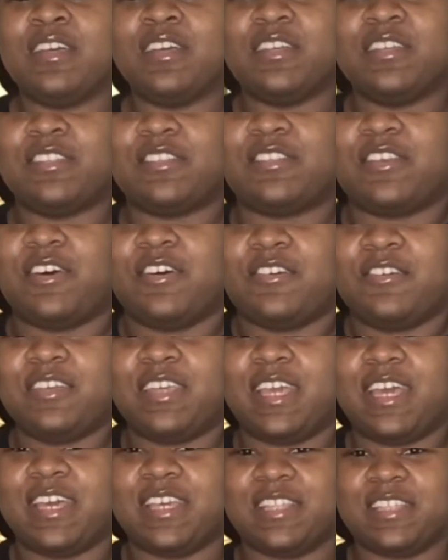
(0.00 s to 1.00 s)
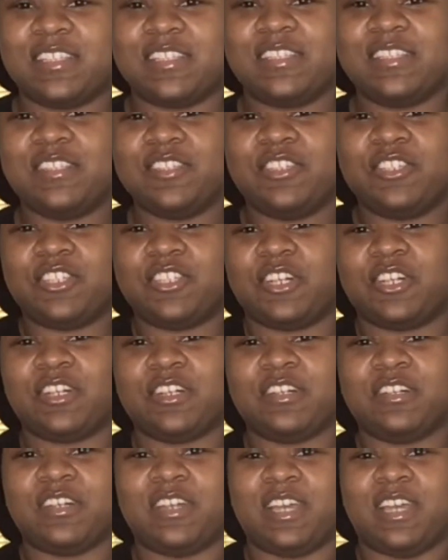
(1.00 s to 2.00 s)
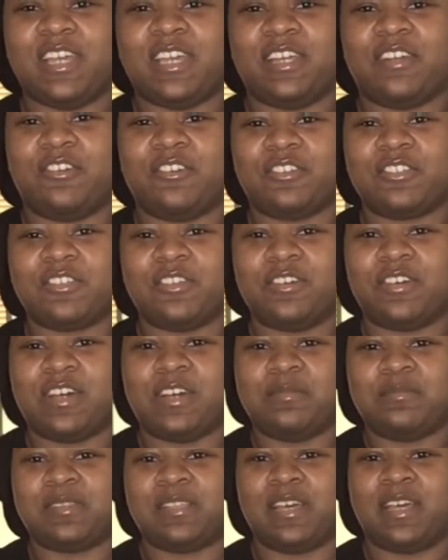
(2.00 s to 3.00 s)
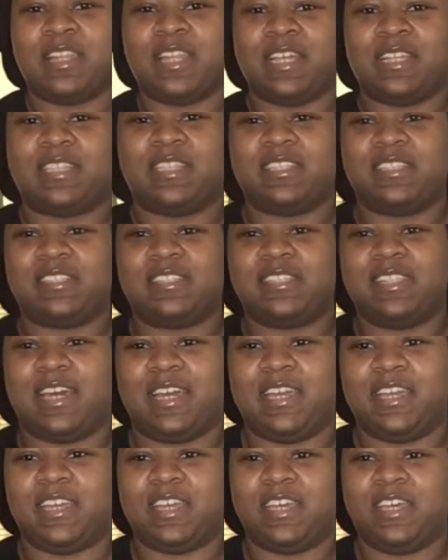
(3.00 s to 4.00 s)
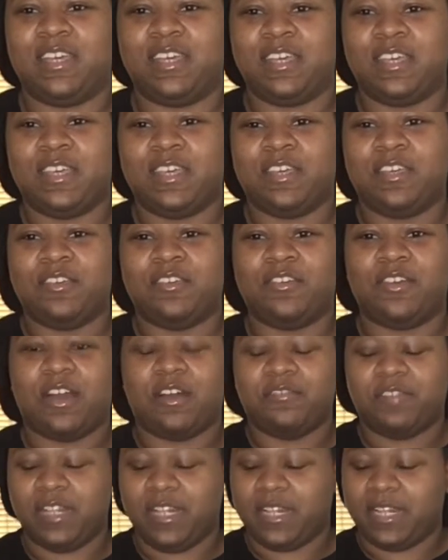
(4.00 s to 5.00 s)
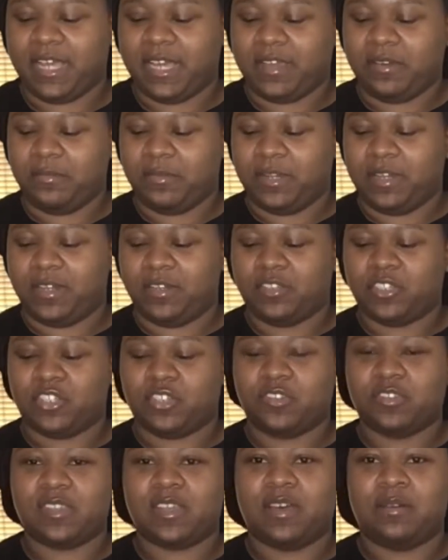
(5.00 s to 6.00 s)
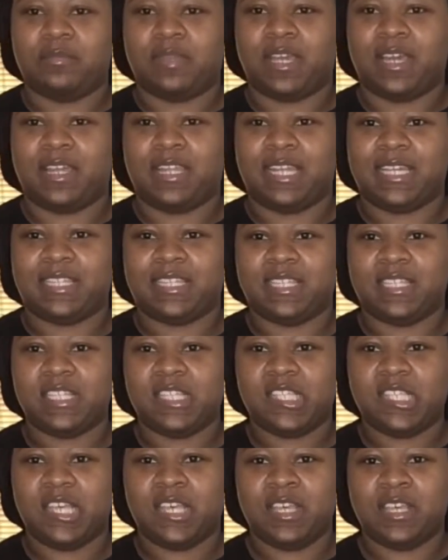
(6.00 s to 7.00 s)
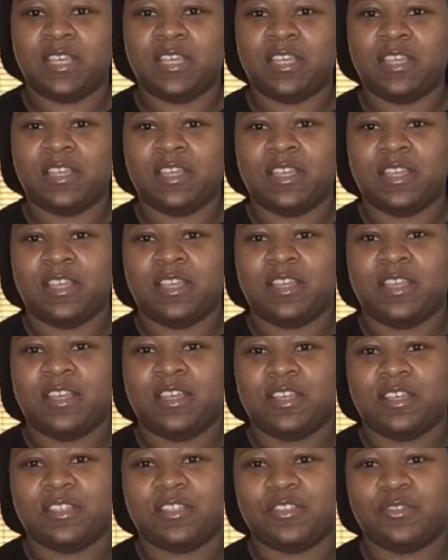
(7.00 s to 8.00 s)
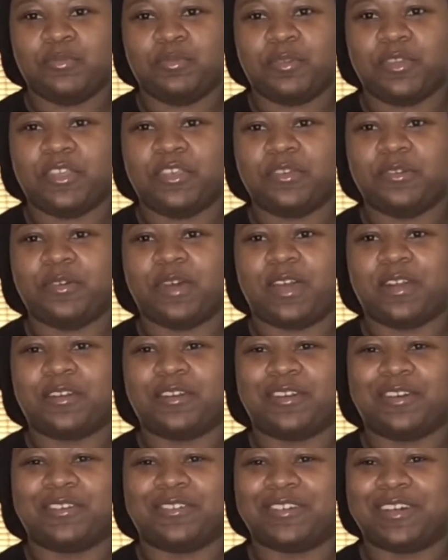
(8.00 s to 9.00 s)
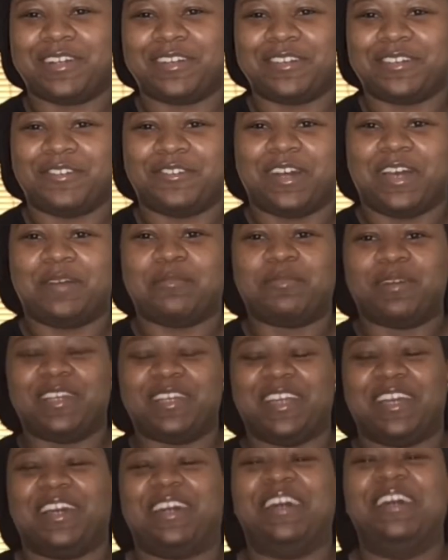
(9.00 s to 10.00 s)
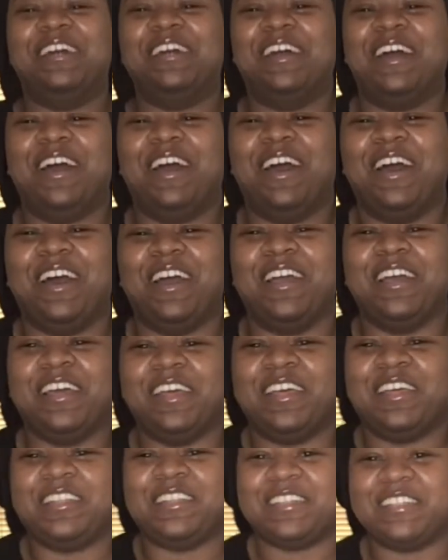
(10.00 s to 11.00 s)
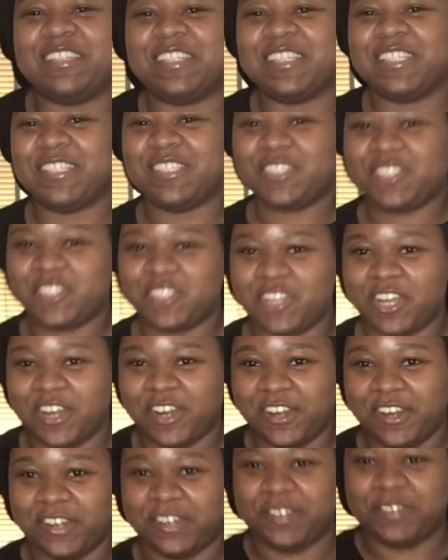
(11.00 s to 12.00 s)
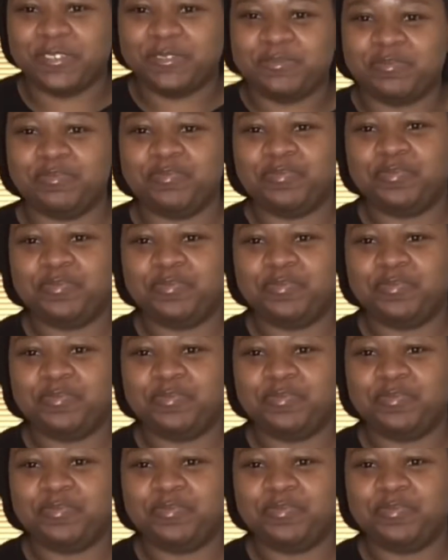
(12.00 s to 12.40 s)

So, yeah, this is a shirt. And also, it comes down like this, like, you know, I really like when shirts come down like this. It's super cute. I don't know. I don't know why. But yeah. This is the shirt.